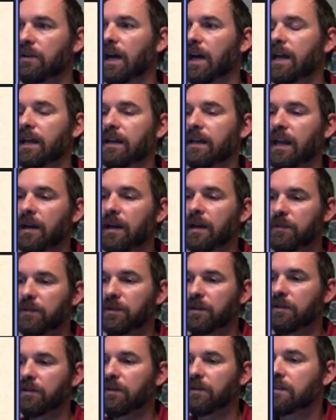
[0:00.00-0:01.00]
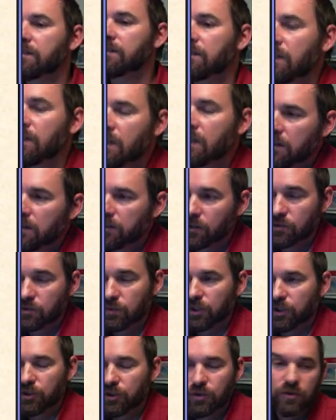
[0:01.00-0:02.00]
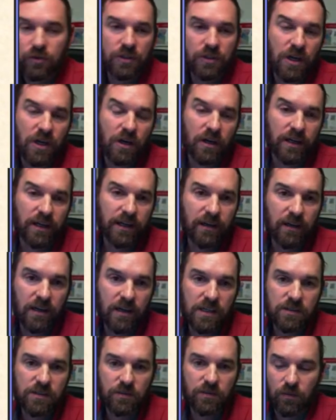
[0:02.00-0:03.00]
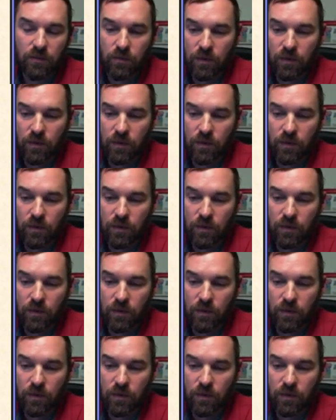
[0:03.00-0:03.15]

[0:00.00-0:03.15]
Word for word: Ukiah, and Heppner units, those were cougar target areas